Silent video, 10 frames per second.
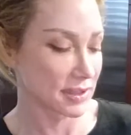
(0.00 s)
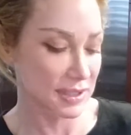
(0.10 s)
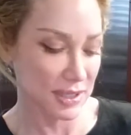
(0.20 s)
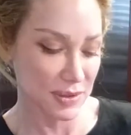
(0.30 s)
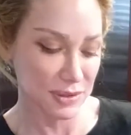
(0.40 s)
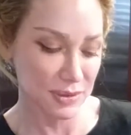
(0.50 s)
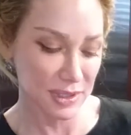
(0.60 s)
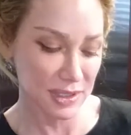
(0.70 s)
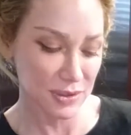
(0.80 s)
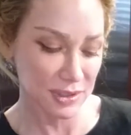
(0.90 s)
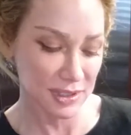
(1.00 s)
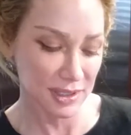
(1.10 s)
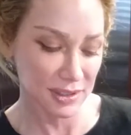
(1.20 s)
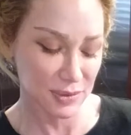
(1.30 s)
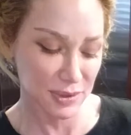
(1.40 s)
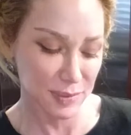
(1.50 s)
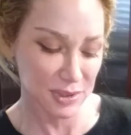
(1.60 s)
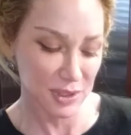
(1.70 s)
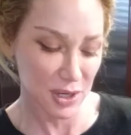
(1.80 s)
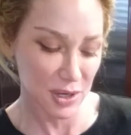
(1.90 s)
So it's really interesting. It's really
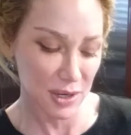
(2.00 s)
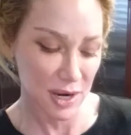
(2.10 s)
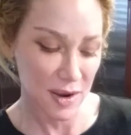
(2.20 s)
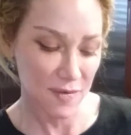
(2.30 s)
bizarre.